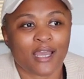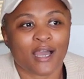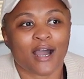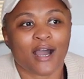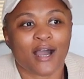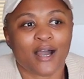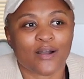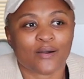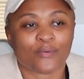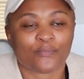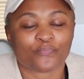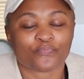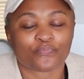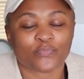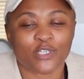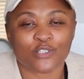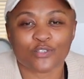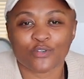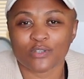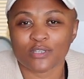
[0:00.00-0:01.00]

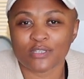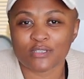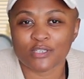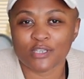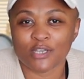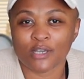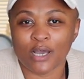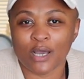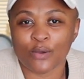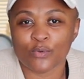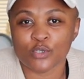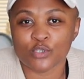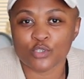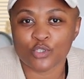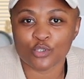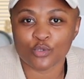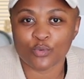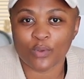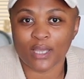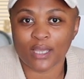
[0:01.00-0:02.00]
Um, so this year I was
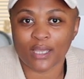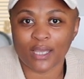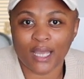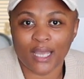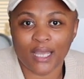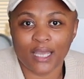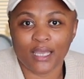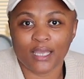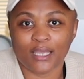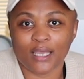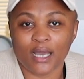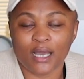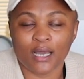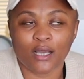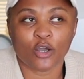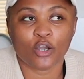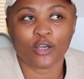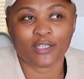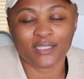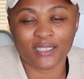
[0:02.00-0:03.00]
doing a
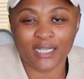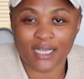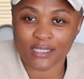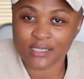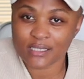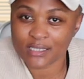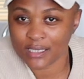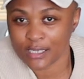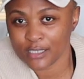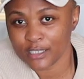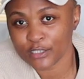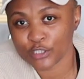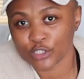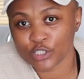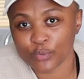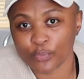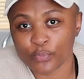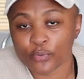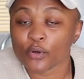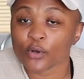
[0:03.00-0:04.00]
condensed
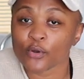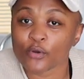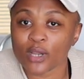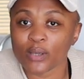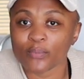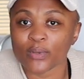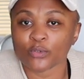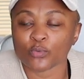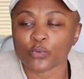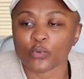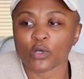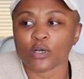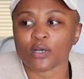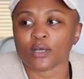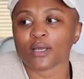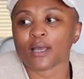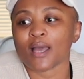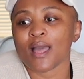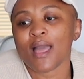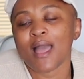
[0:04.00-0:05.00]
leadership program at
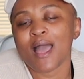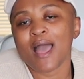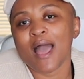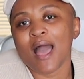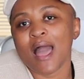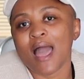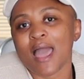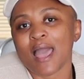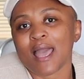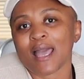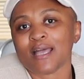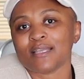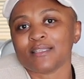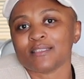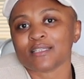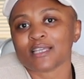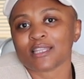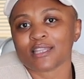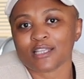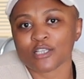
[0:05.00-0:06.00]
work
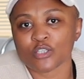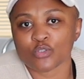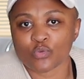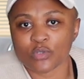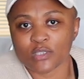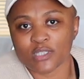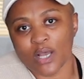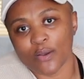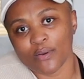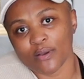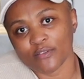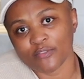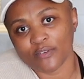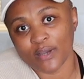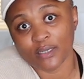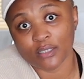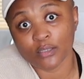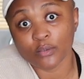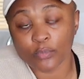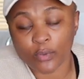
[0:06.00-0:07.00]
and this was our
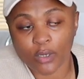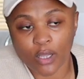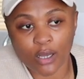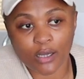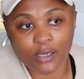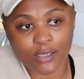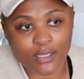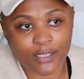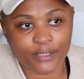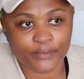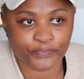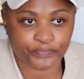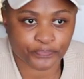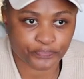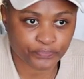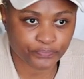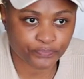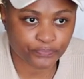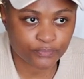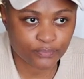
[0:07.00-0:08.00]
final block.
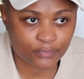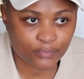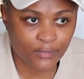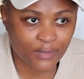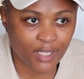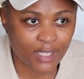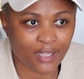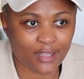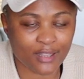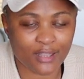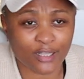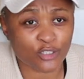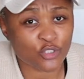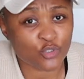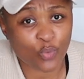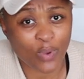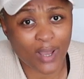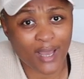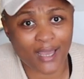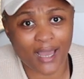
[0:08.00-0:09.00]

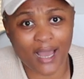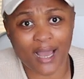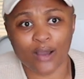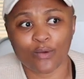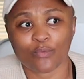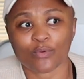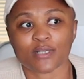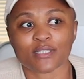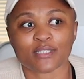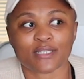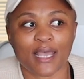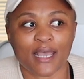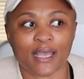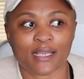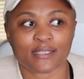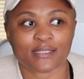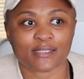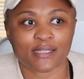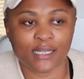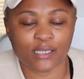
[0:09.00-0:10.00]
That's why I was
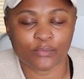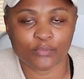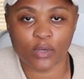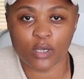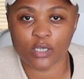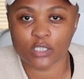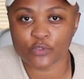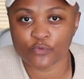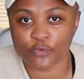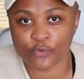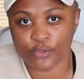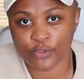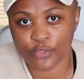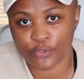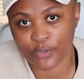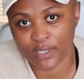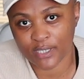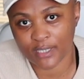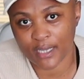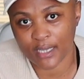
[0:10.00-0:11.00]
at Stellenbosch for the
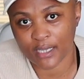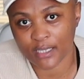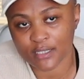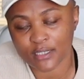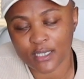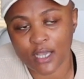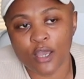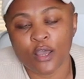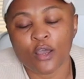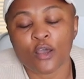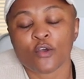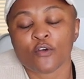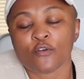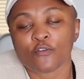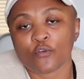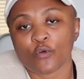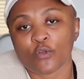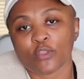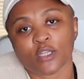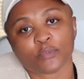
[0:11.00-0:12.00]
three days
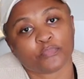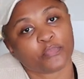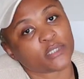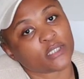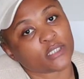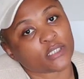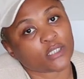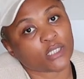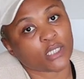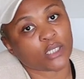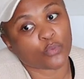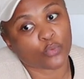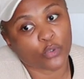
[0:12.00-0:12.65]
for that particular